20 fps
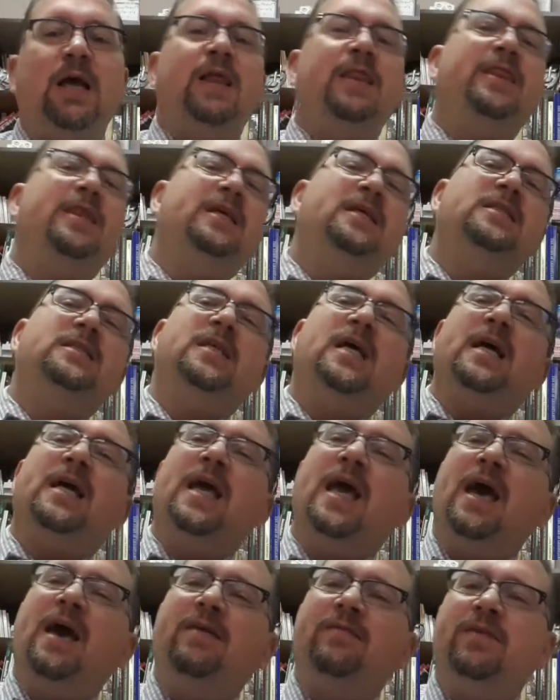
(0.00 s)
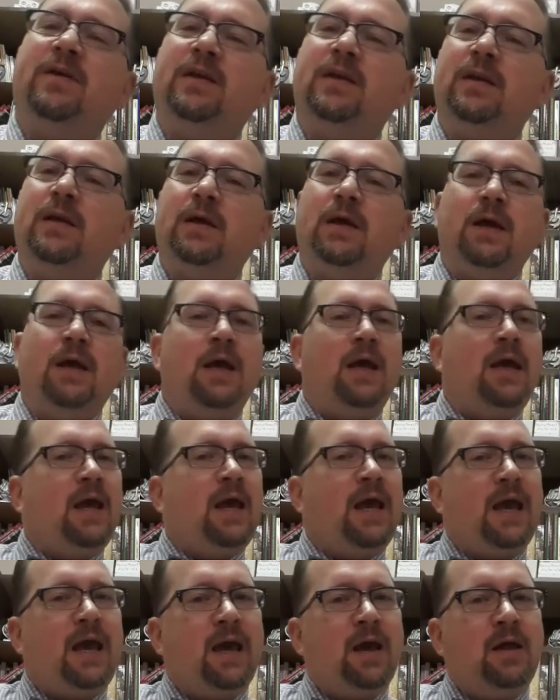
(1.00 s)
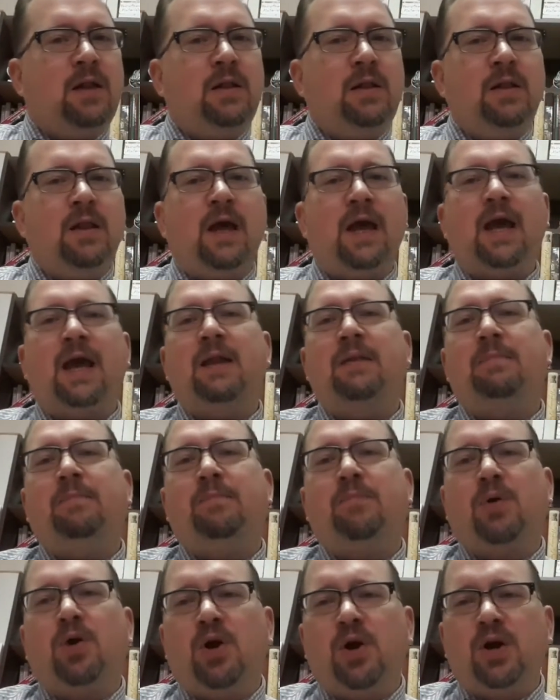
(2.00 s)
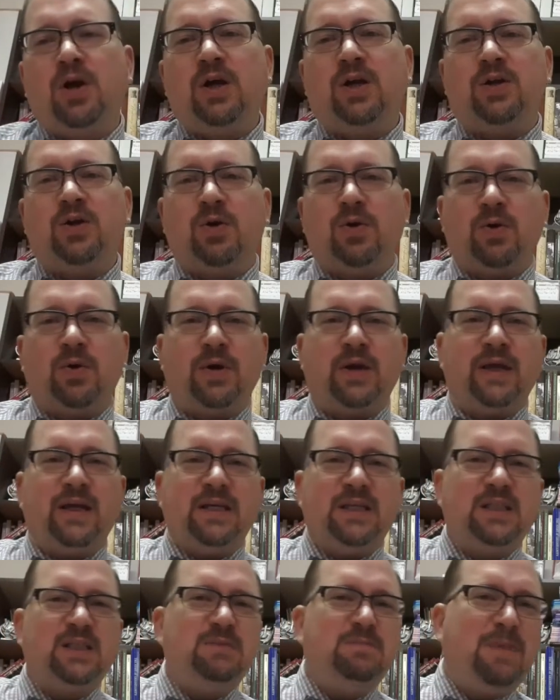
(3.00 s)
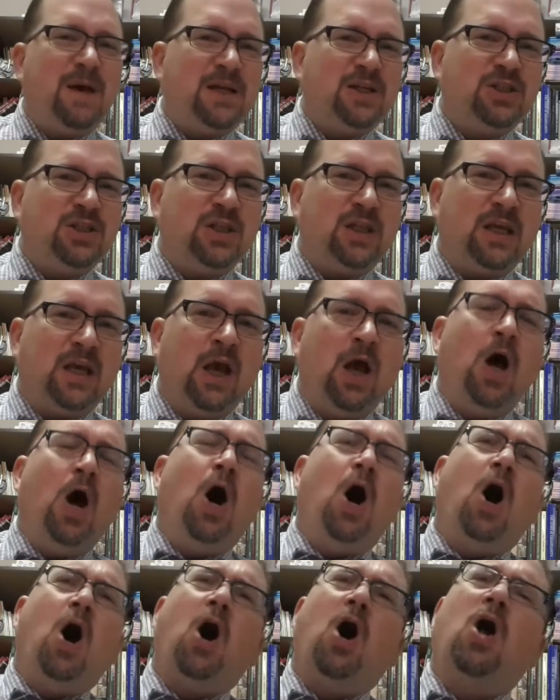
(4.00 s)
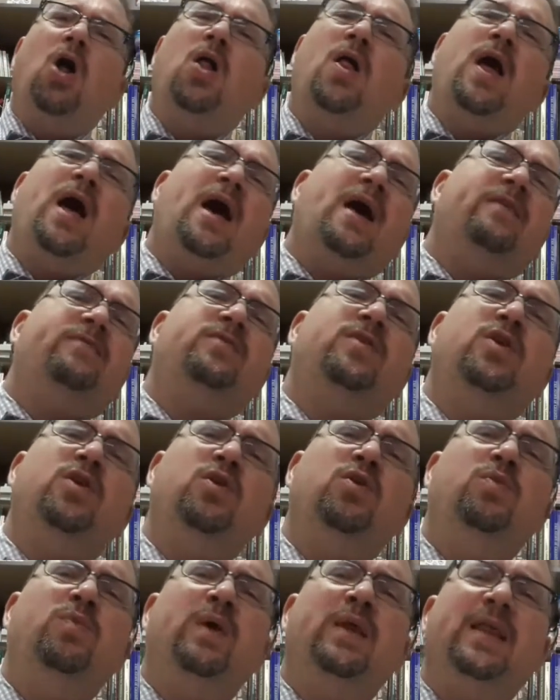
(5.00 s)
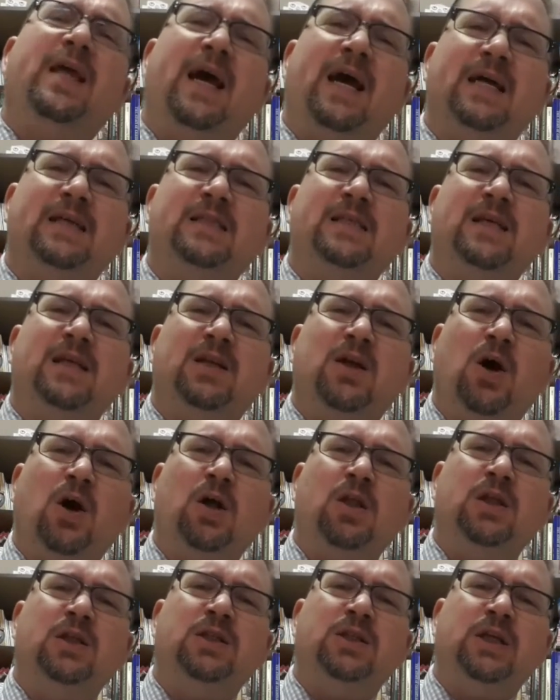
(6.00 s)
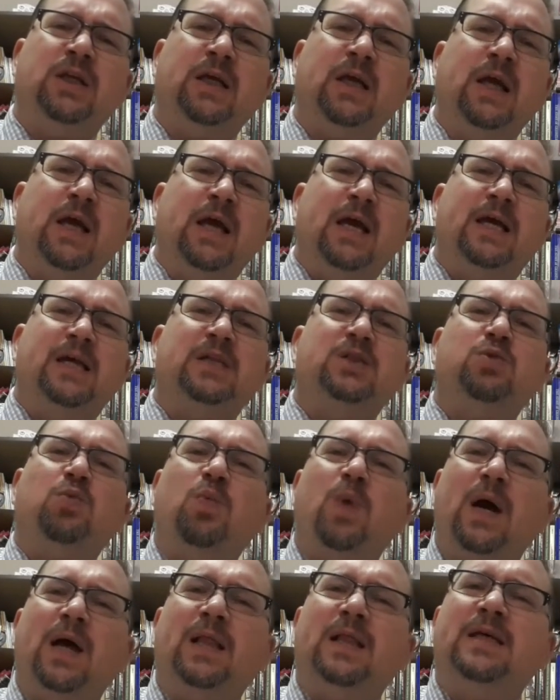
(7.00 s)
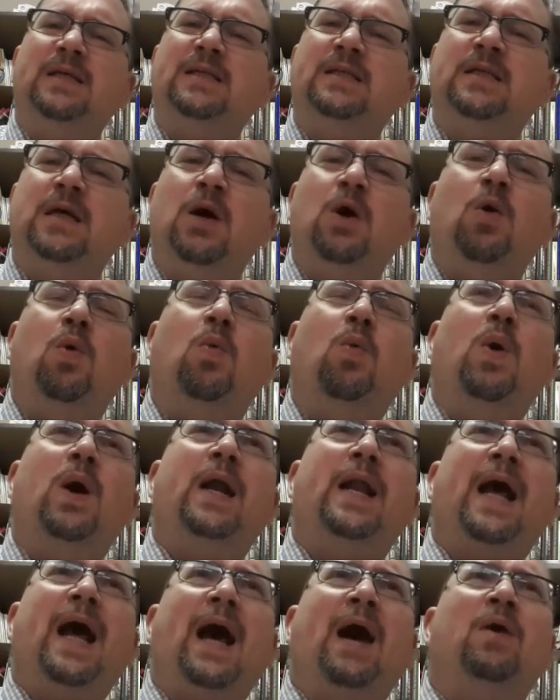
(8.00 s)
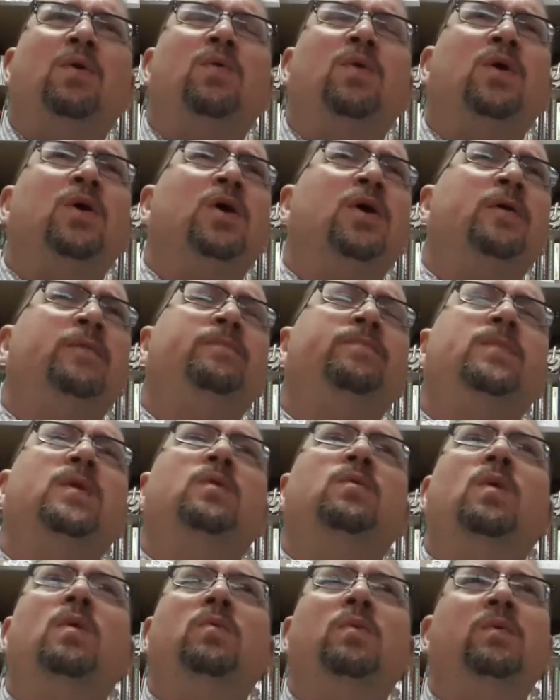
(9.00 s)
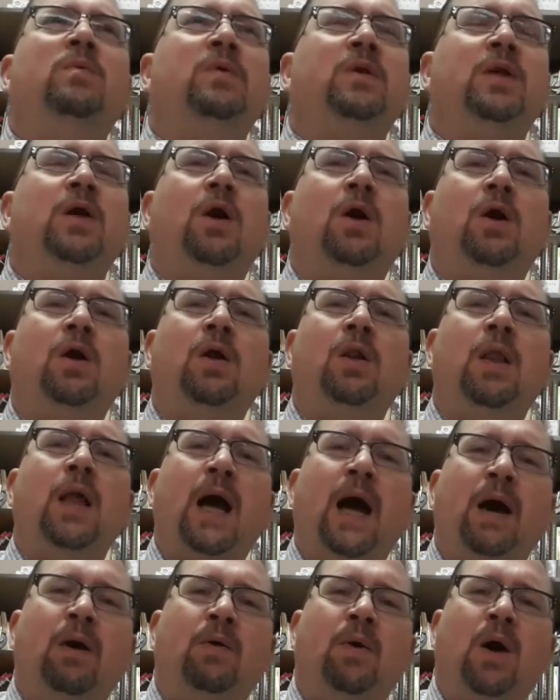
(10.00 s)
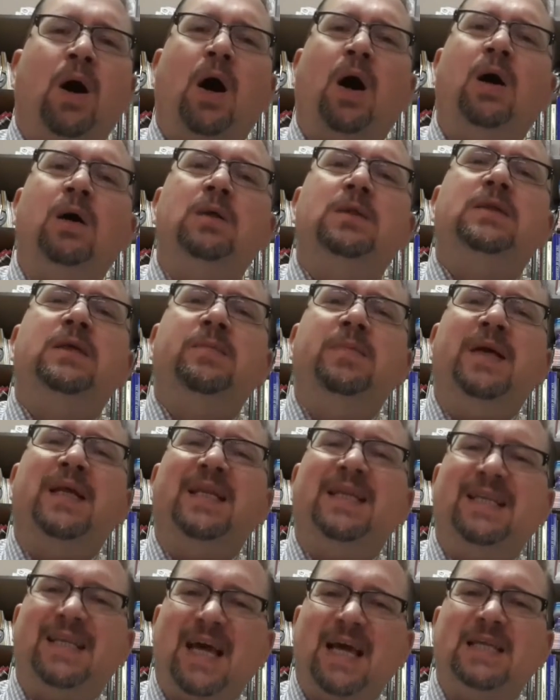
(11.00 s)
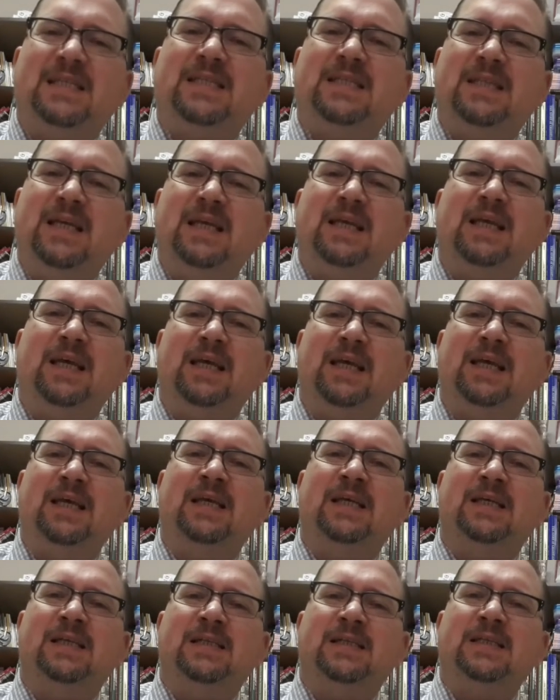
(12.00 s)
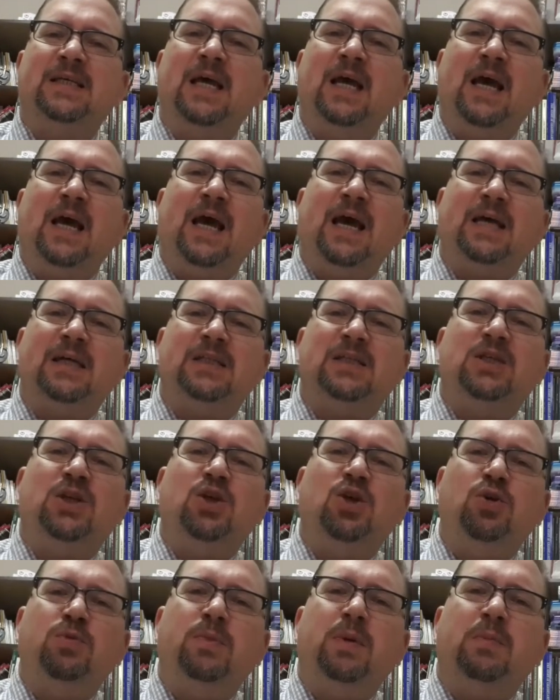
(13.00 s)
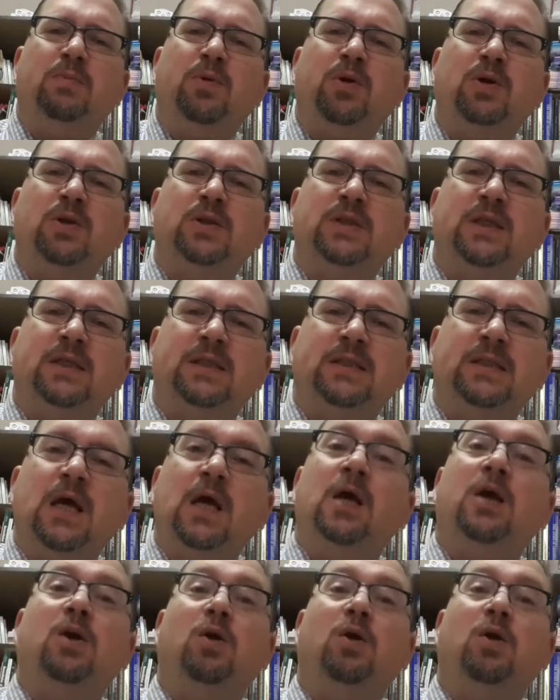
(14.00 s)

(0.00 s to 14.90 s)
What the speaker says: Things like heaven, hell, and purgatory especially all have to do with eschatology, as well as what we would call our ultimate destiny is as human persons.